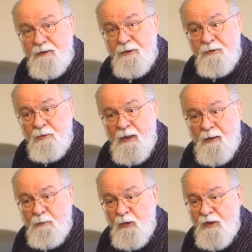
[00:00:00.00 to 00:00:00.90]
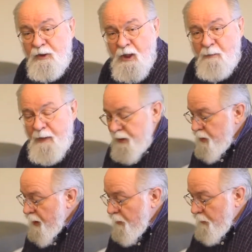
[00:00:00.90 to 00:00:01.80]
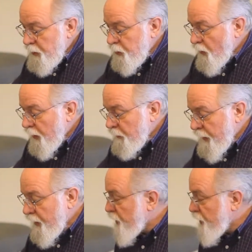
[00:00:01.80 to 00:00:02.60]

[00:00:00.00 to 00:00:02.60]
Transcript: To move the chair base down by shorting pins,